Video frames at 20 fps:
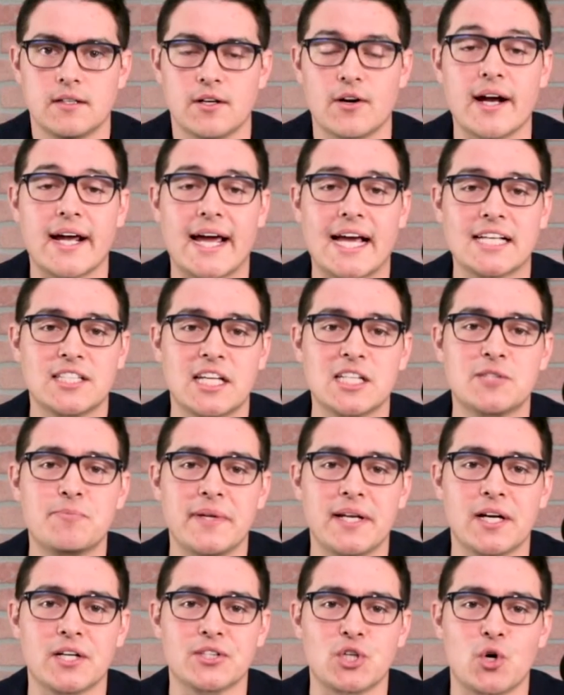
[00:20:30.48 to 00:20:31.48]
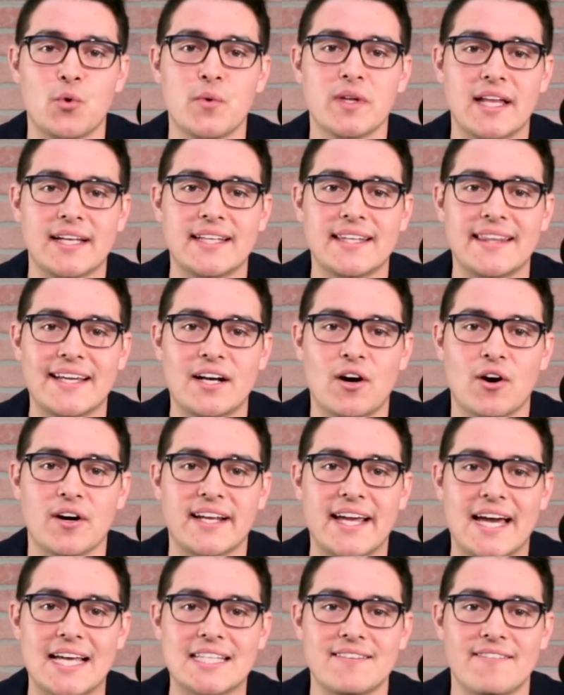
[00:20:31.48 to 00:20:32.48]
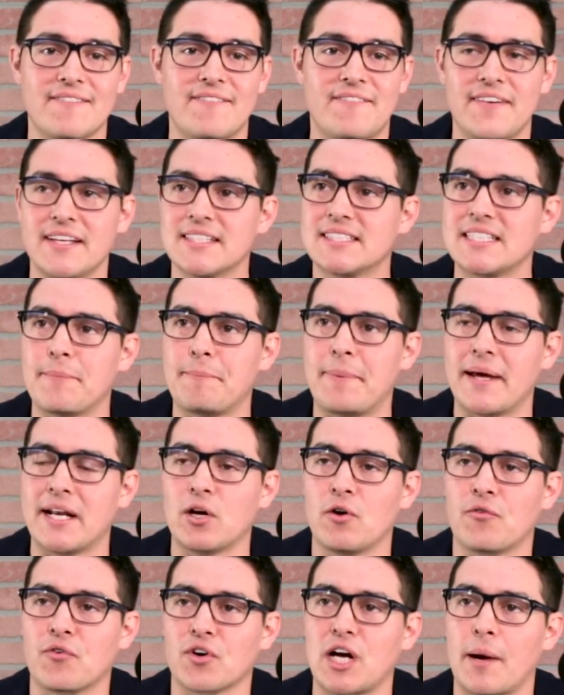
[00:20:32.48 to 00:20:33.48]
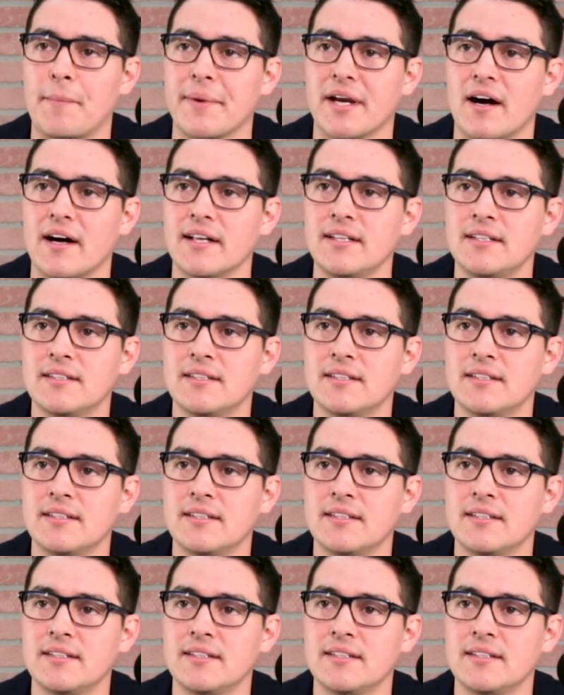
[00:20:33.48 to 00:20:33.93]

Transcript: All right, guys, that's been our show. We'd like to thank our guest, Vince Samperio, for coming on.